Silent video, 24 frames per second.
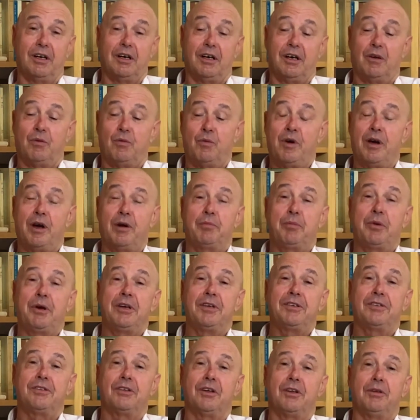were
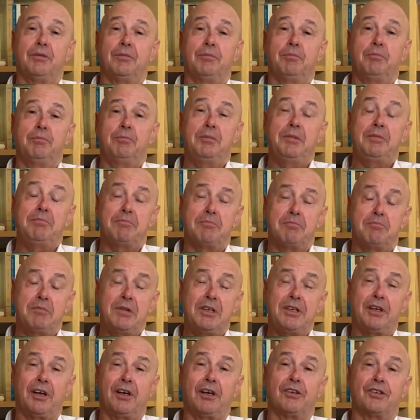based on
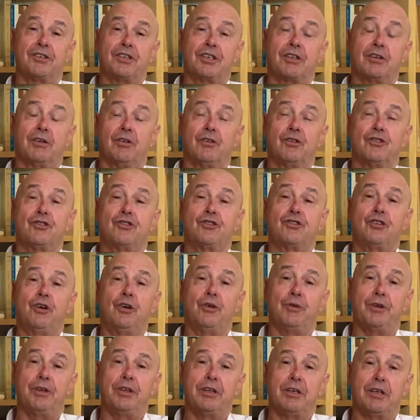mythological
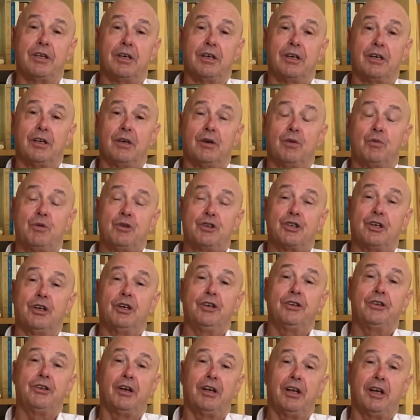story, which
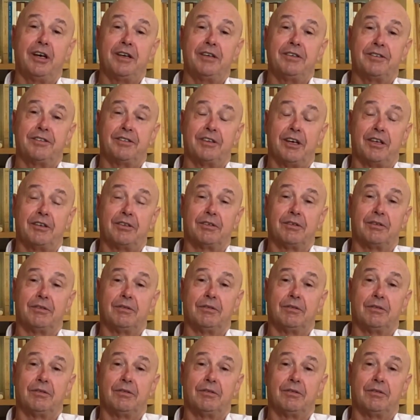underlined that.